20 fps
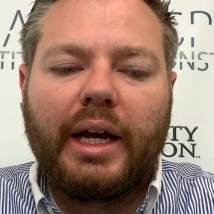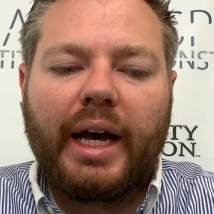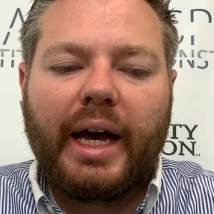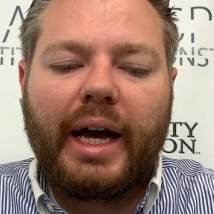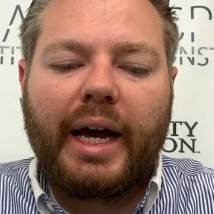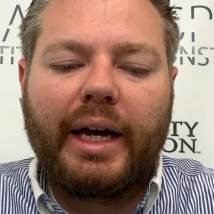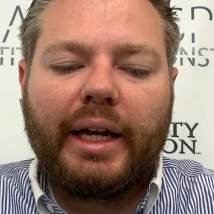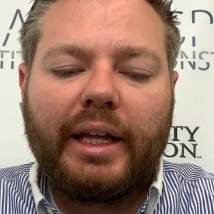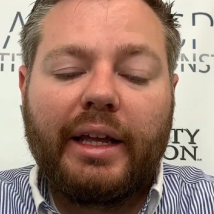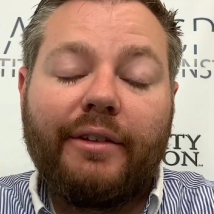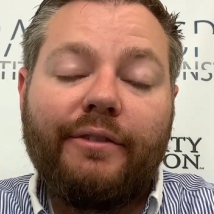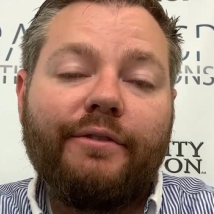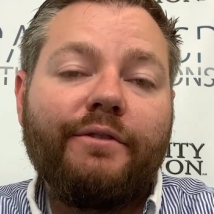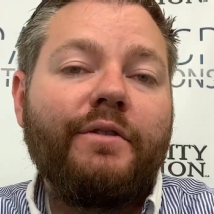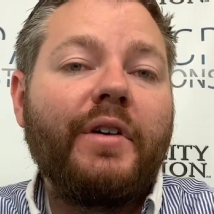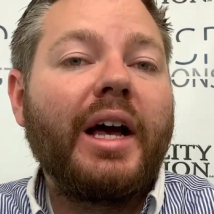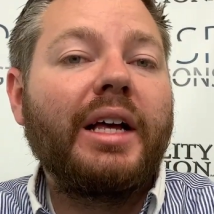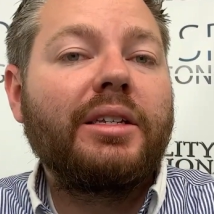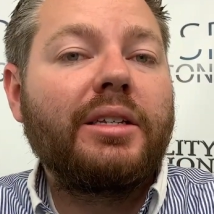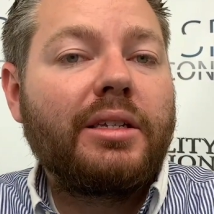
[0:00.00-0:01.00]
at
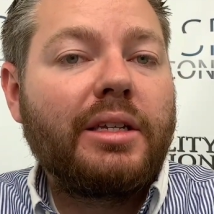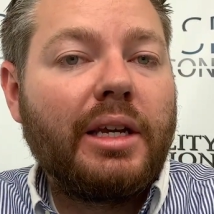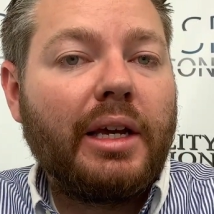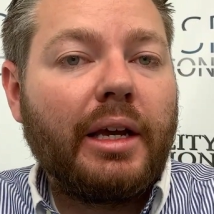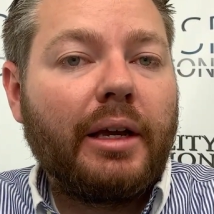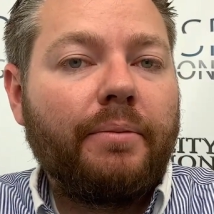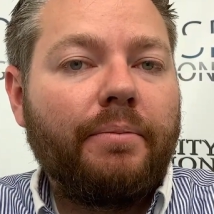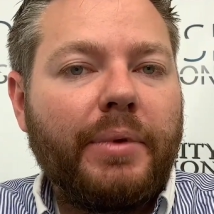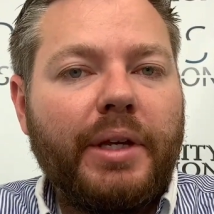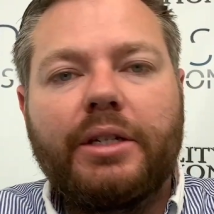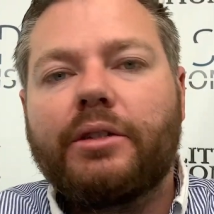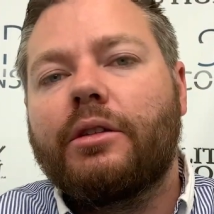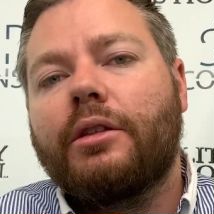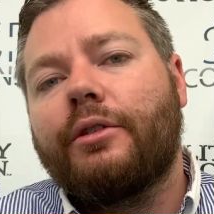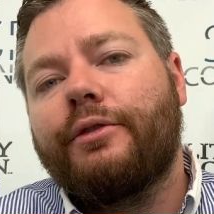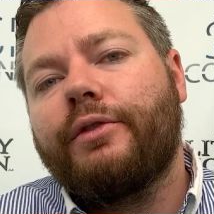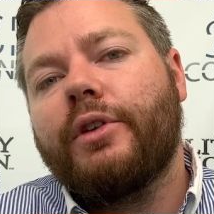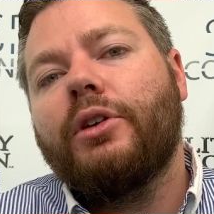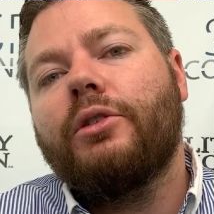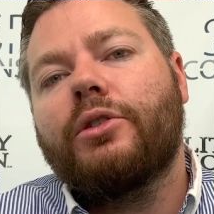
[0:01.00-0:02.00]
investing into
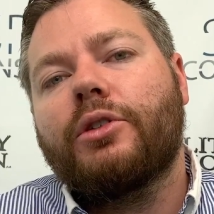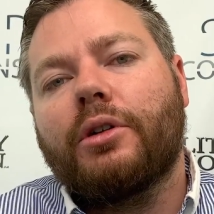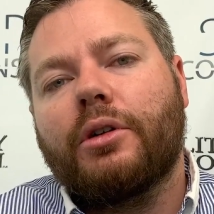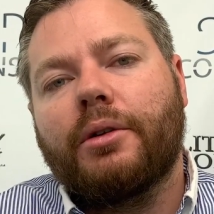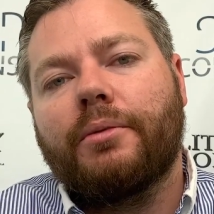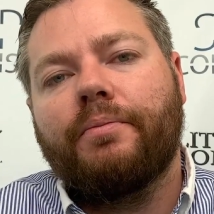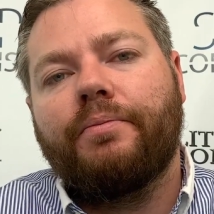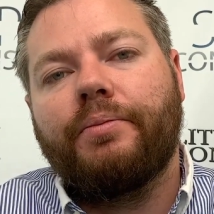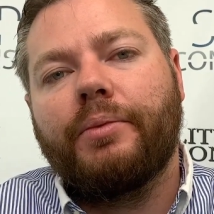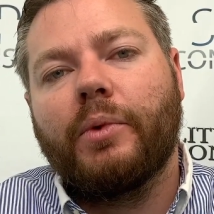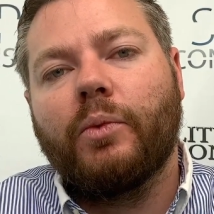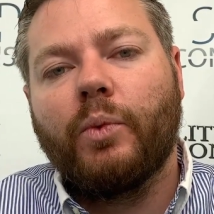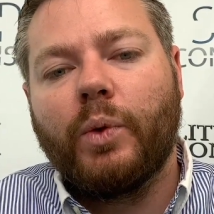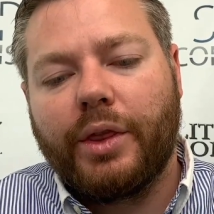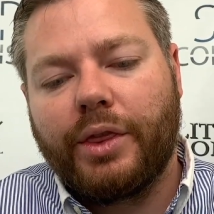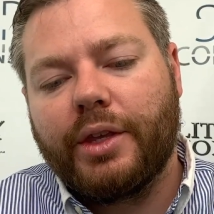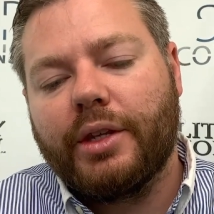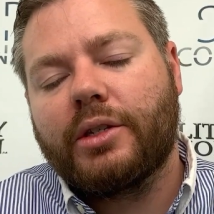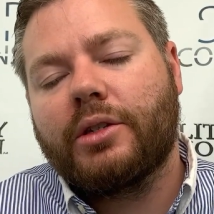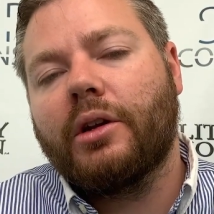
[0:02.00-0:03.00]
their future
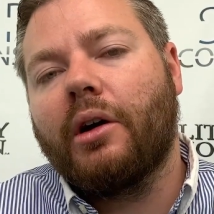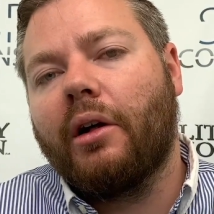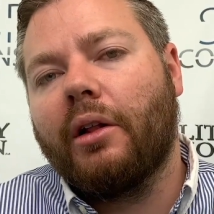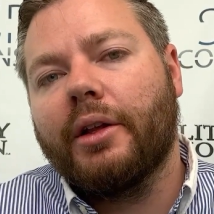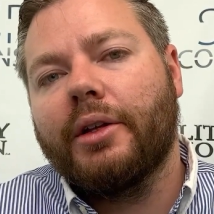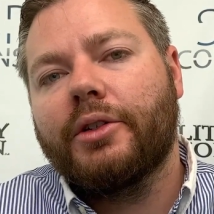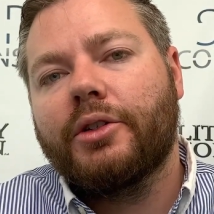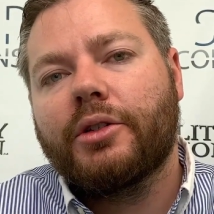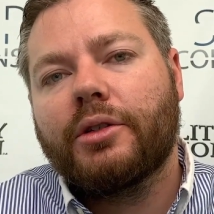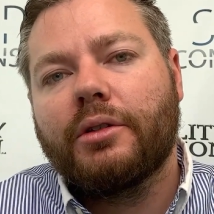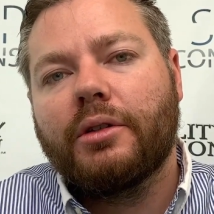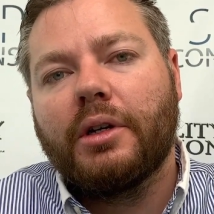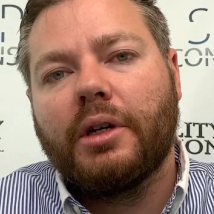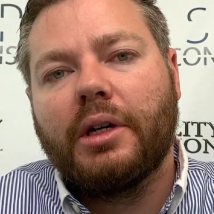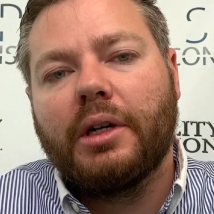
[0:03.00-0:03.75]
with this knowledge.